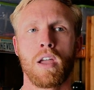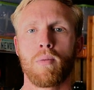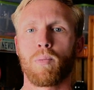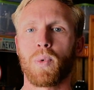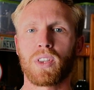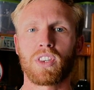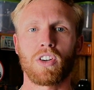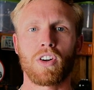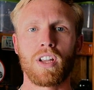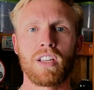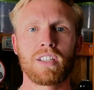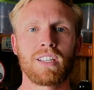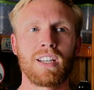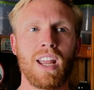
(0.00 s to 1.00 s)
but there
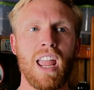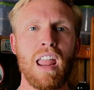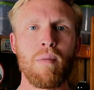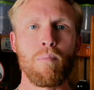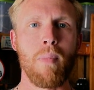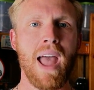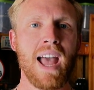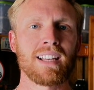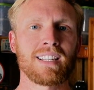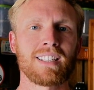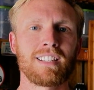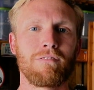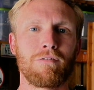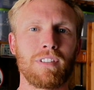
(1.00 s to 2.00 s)
isn't a
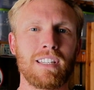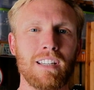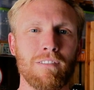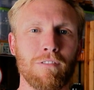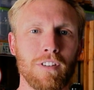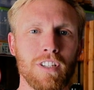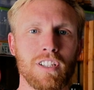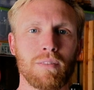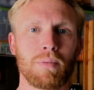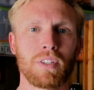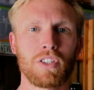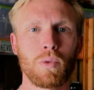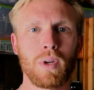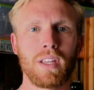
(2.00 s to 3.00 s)
massive difference
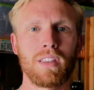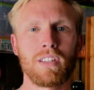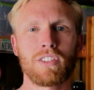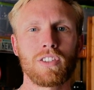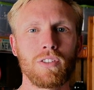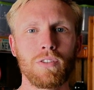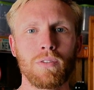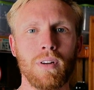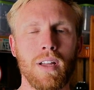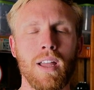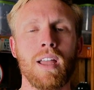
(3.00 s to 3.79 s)
between the two.